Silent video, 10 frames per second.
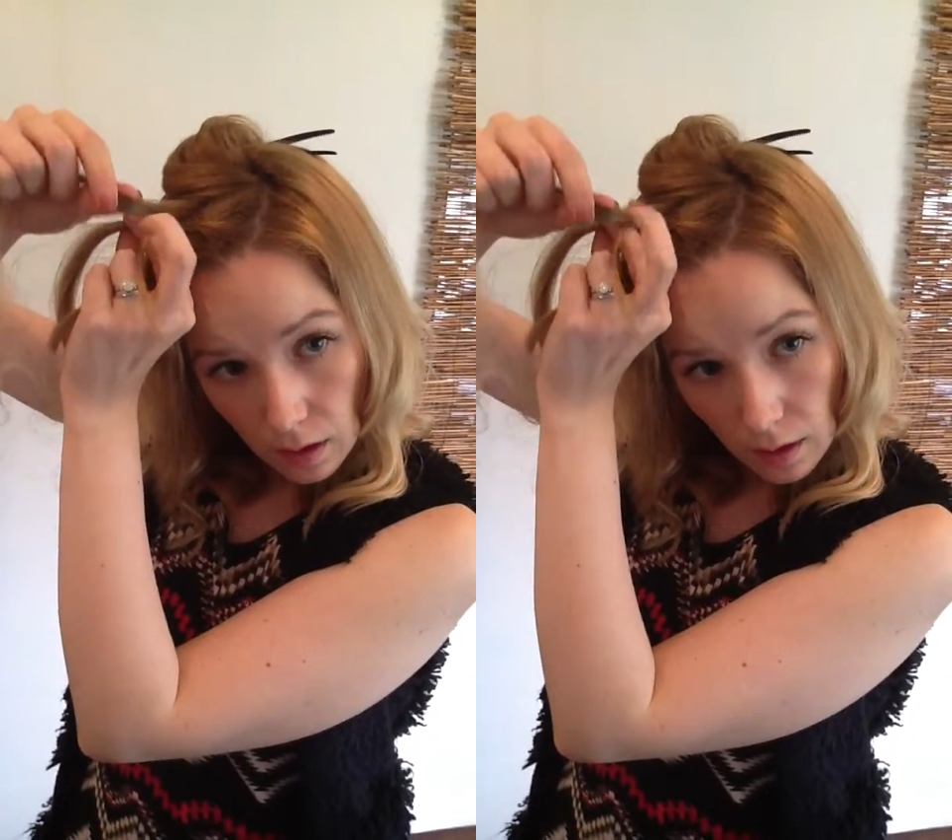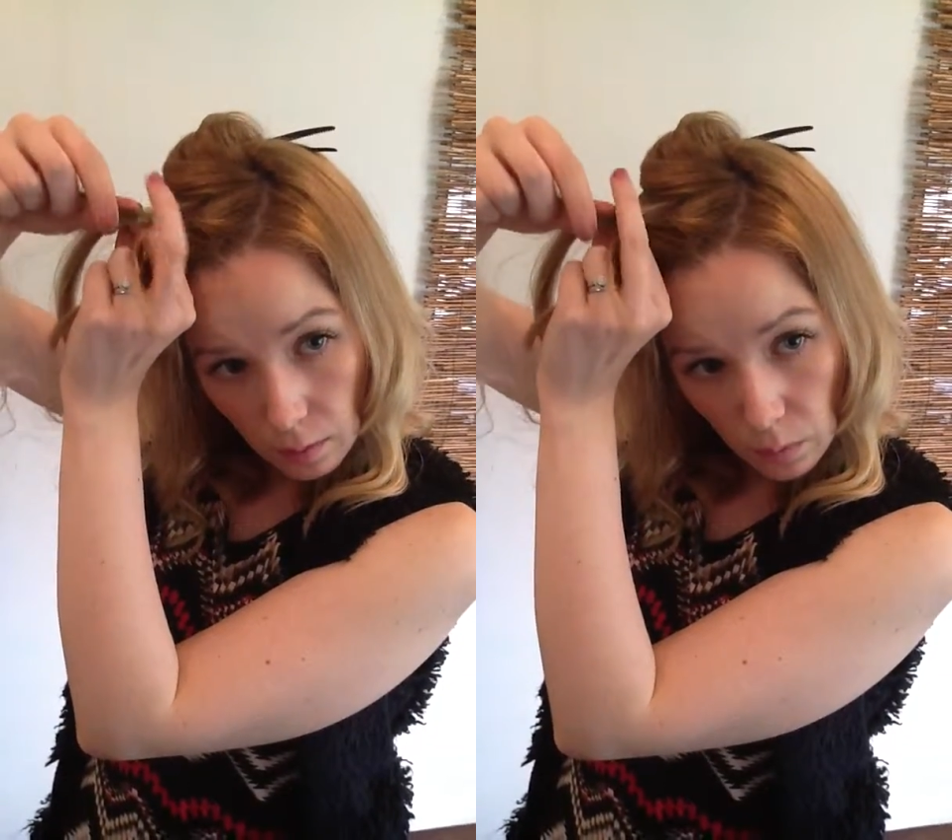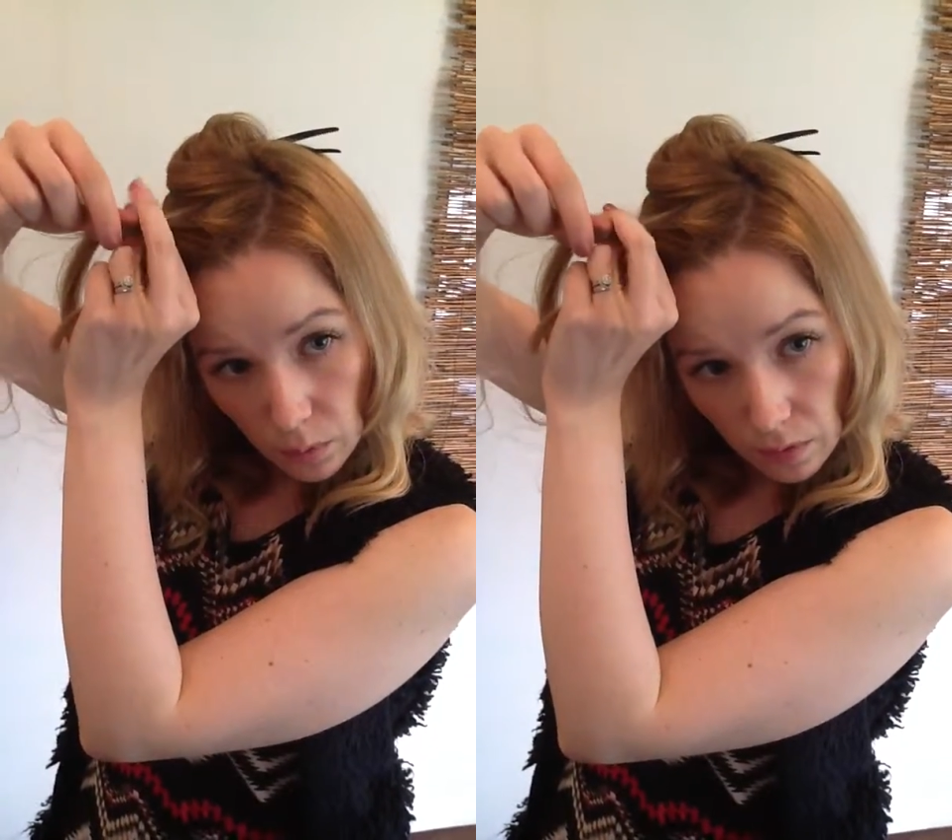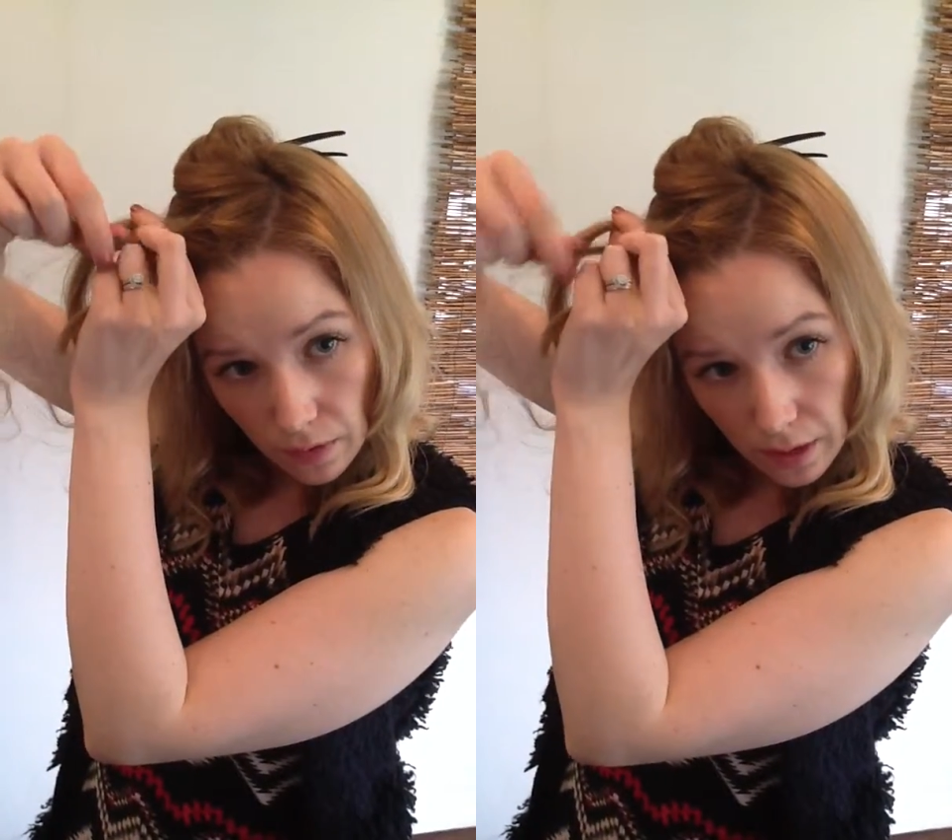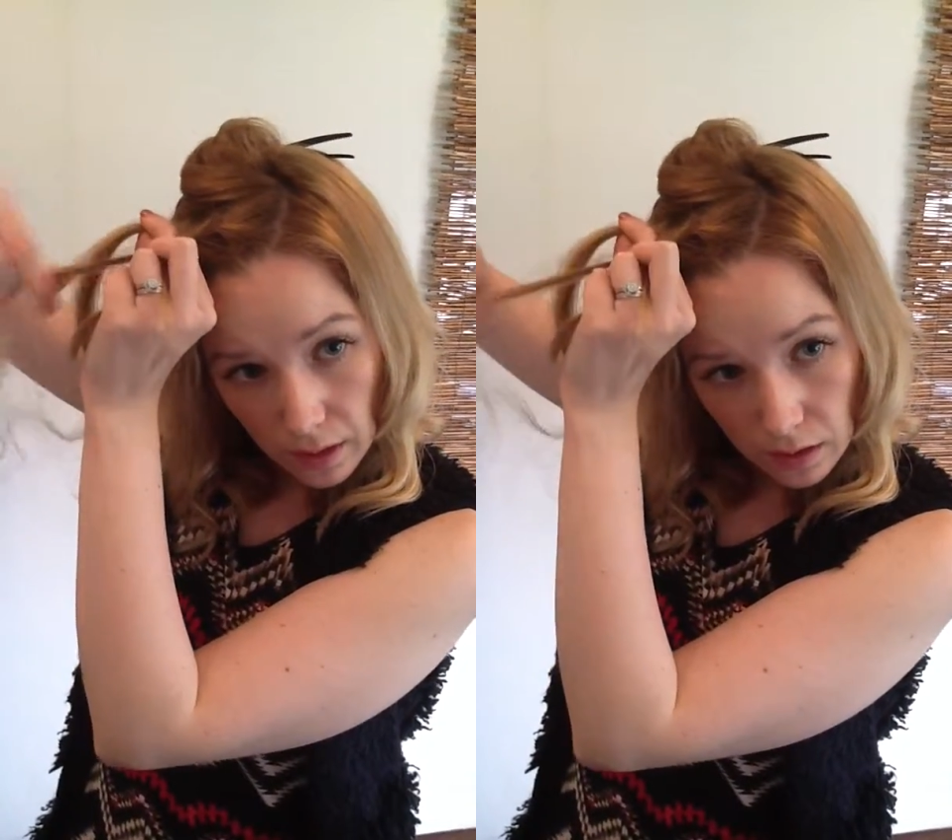and put
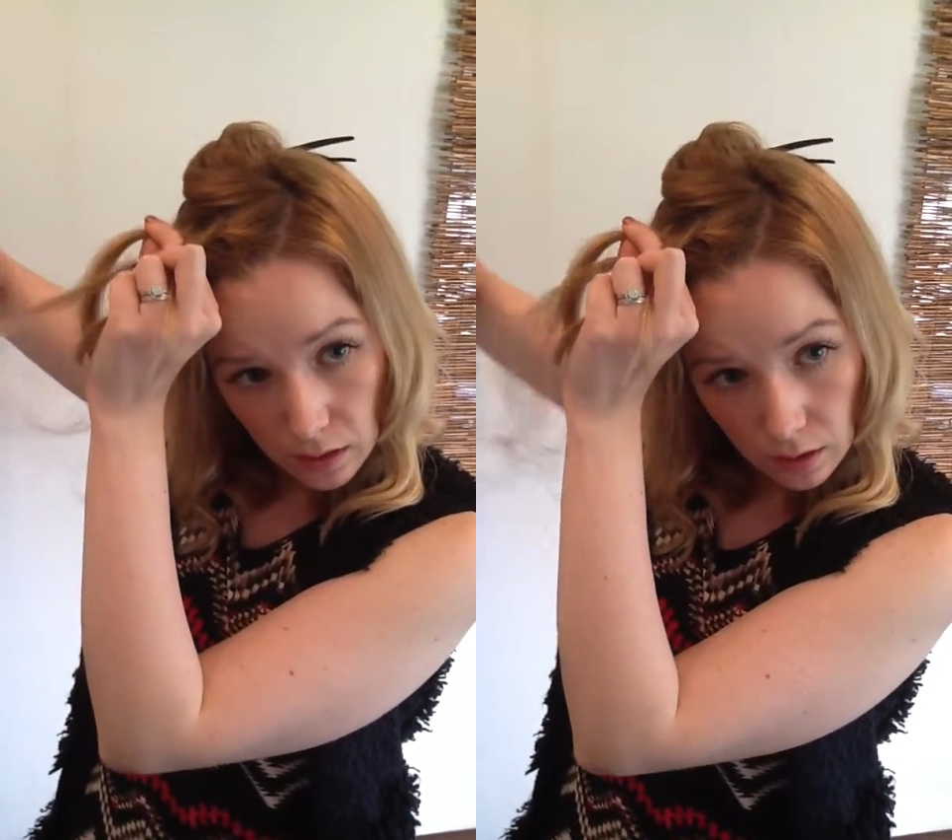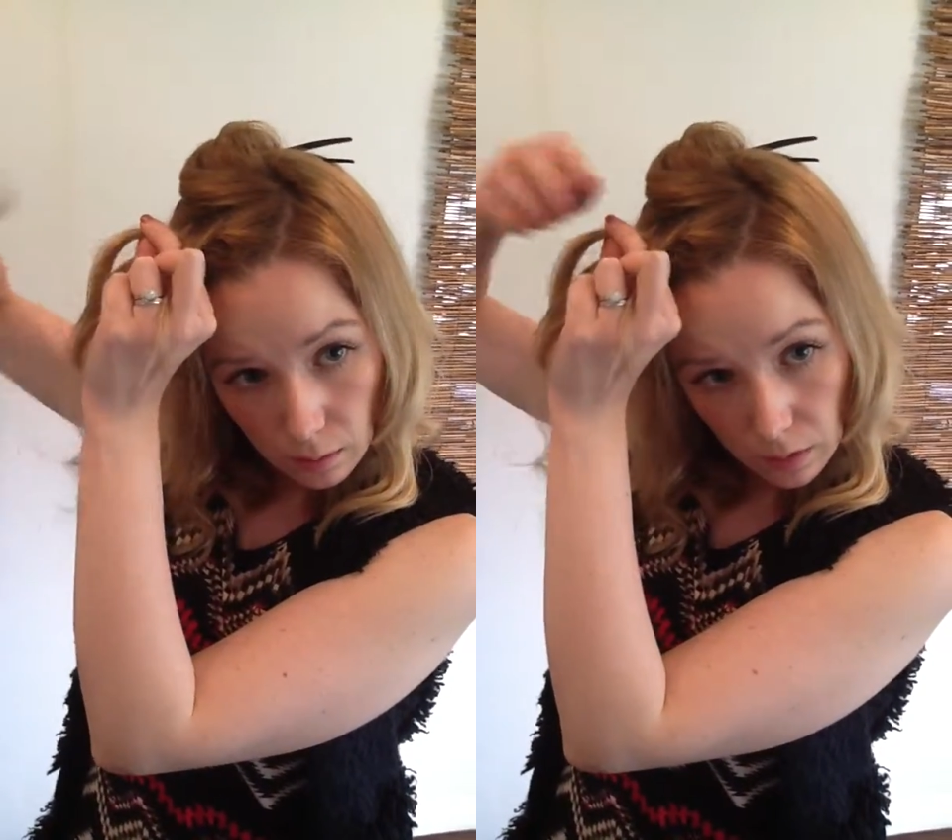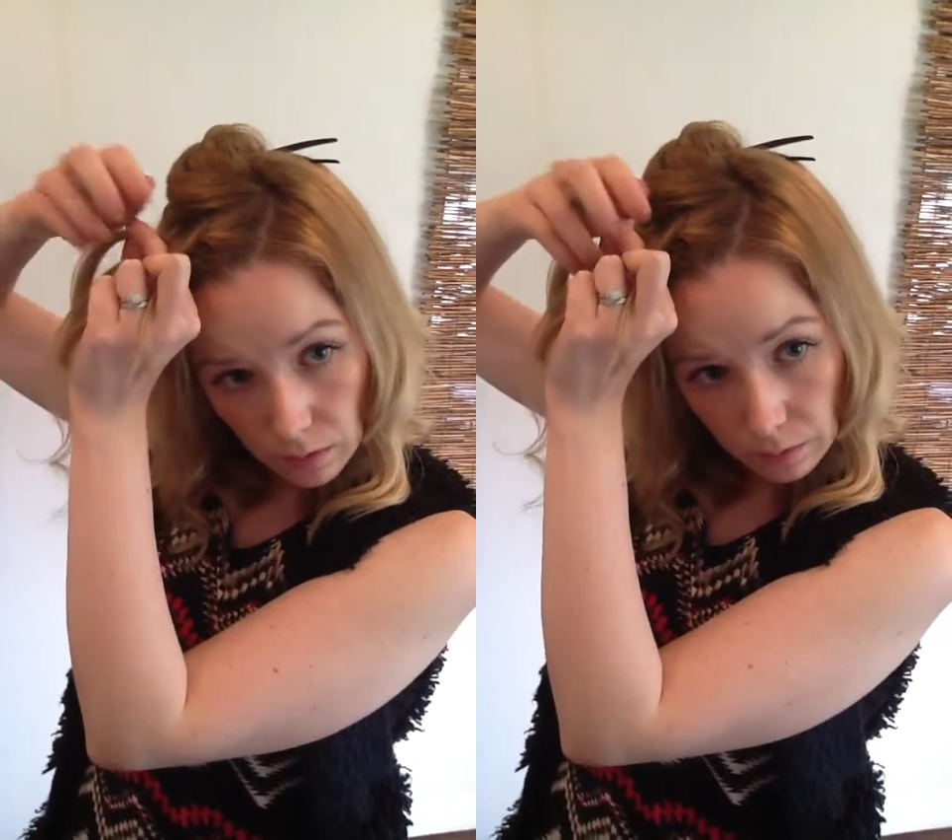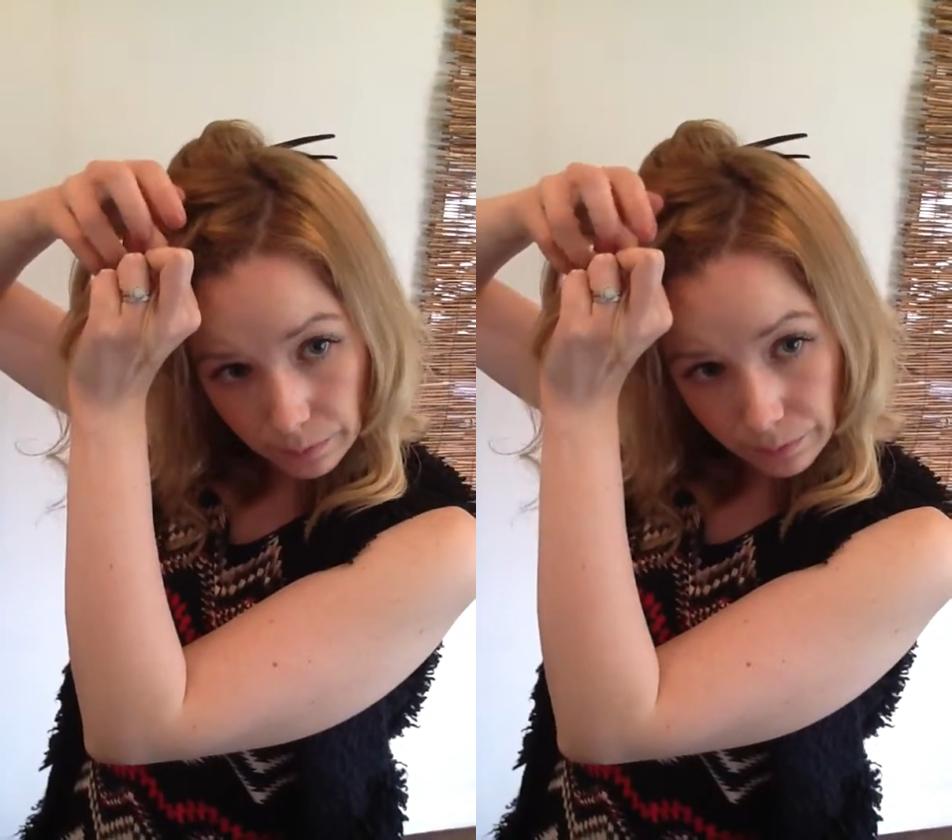that into the middle.